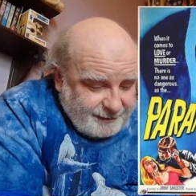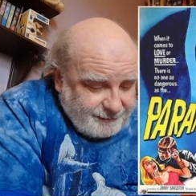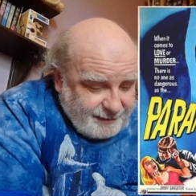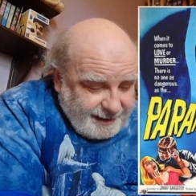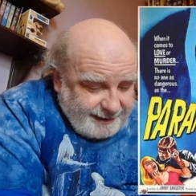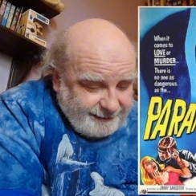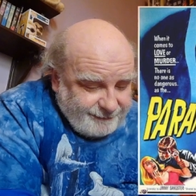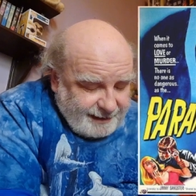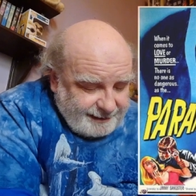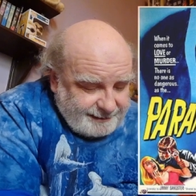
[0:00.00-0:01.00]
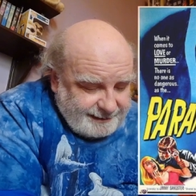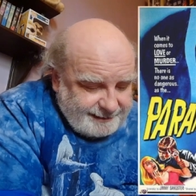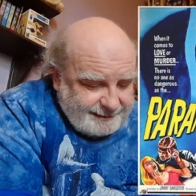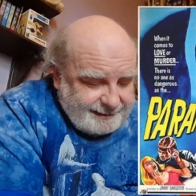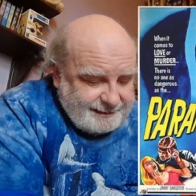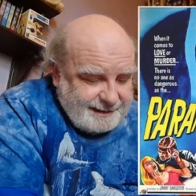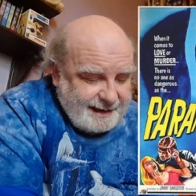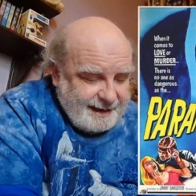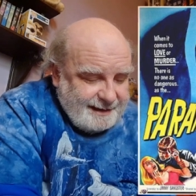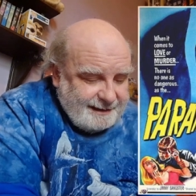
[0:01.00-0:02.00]
Grave,
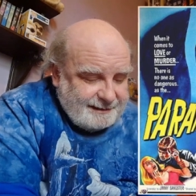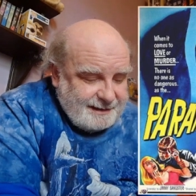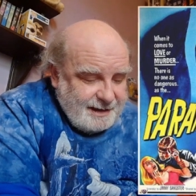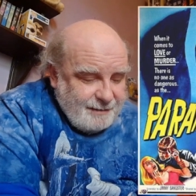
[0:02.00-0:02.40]
1968.